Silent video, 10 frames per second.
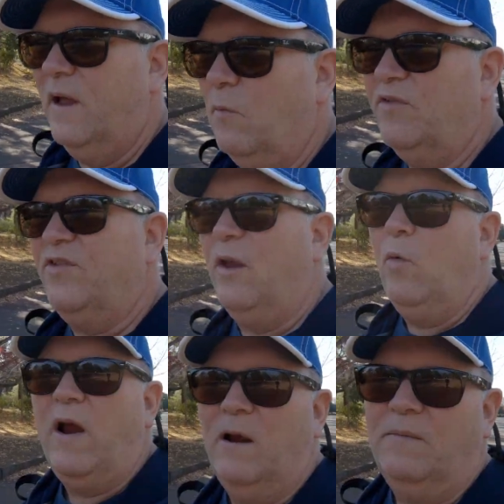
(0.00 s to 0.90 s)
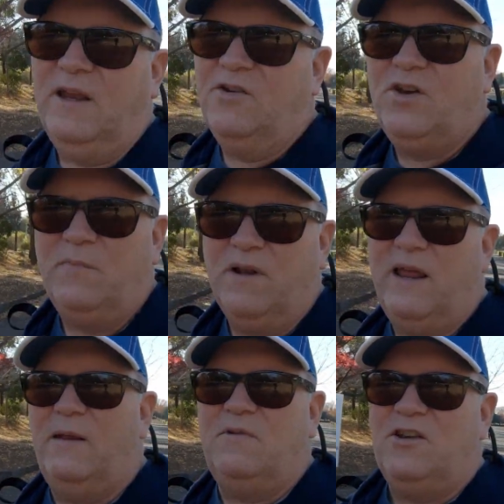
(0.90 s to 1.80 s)
won't say where I'm teaching, but I
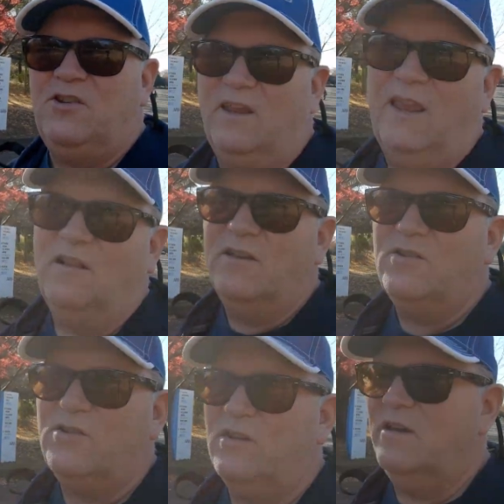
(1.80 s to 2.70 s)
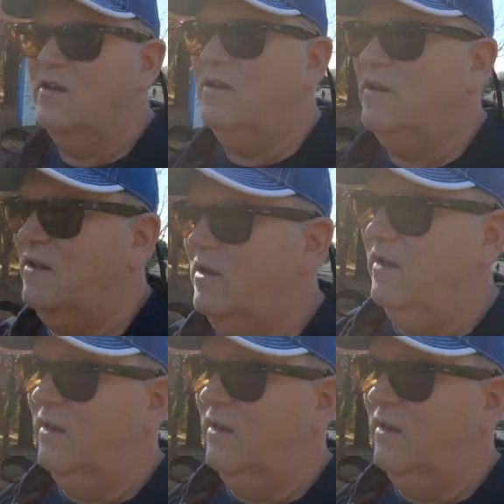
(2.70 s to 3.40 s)
am teaching English, and